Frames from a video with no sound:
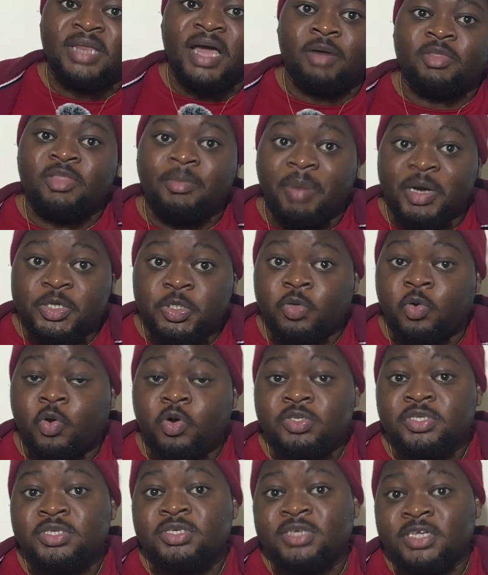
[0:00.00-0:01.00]
Now, the
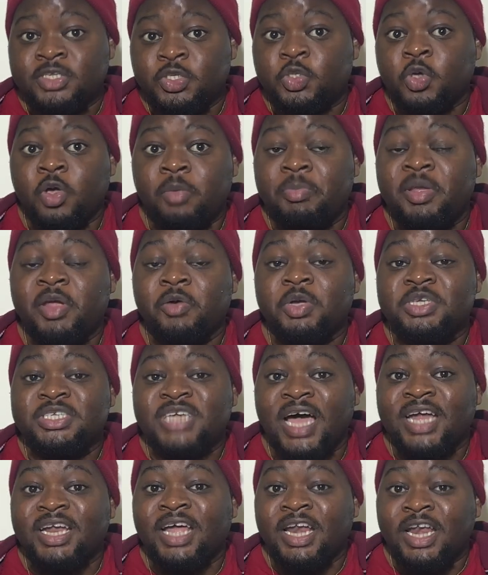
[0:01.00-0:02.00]
Bashorons in certain
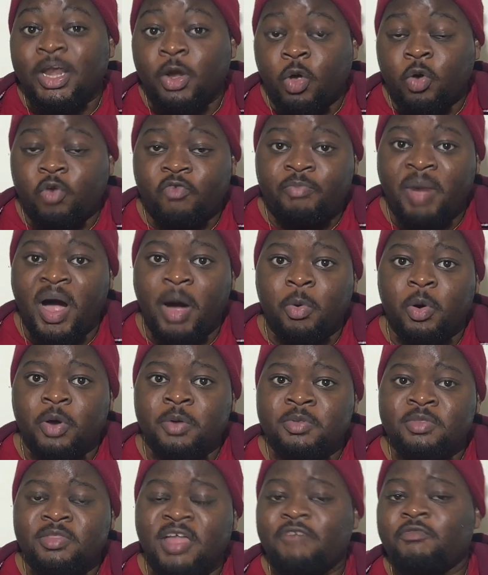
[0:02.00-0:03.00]
periods had a lot of
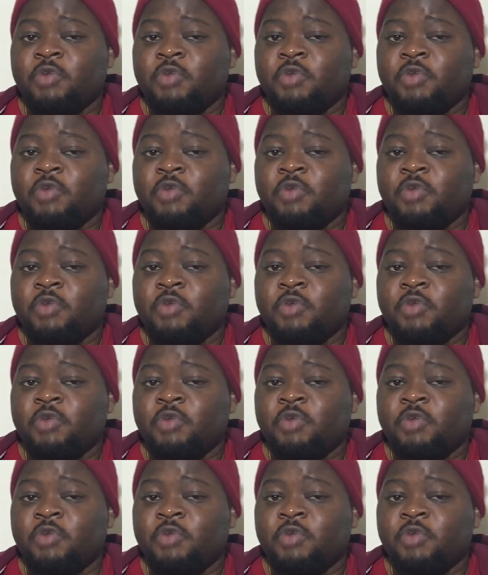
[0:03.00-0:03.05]
power.